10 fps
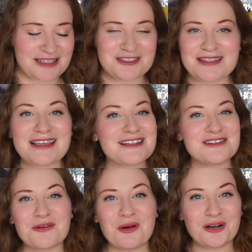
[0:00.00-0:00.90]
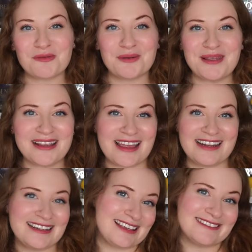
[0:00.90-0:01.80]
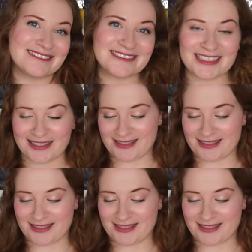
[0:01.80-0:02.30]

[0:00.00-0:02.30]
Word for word: because I just think it's so heartwarming and cute.